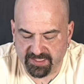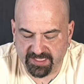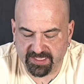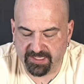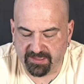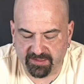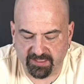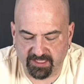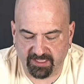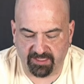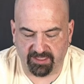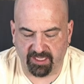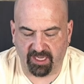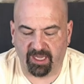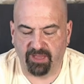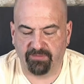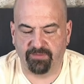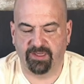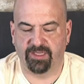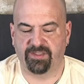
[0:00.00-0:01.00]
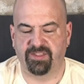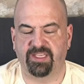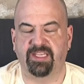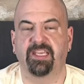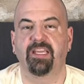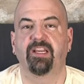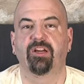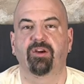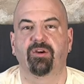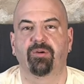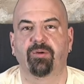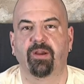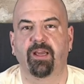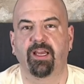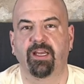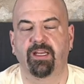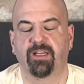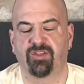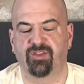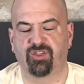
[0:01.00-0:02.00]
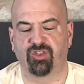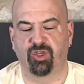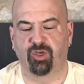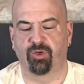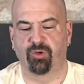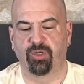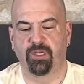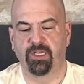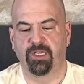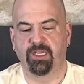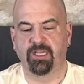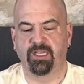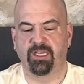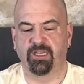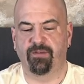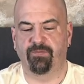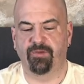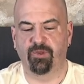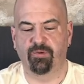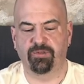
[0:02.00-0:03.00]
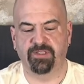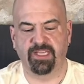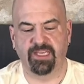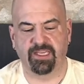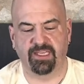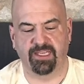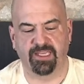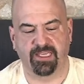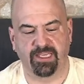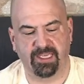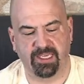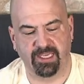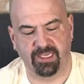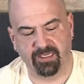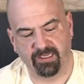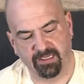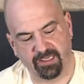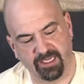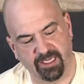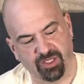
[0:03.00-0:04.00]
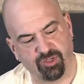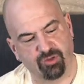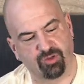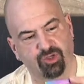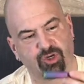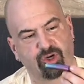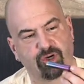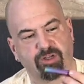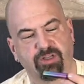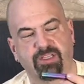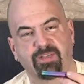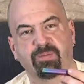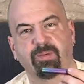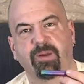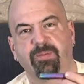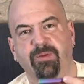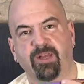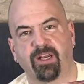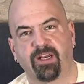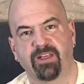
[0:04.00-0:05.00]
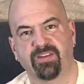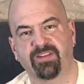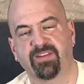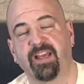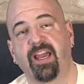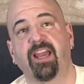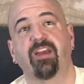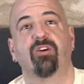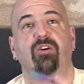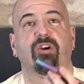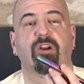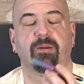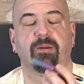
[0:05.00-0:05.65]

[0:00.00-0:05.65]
it, the oven is here, right? So if you take a hit and you turn this puppy on its side or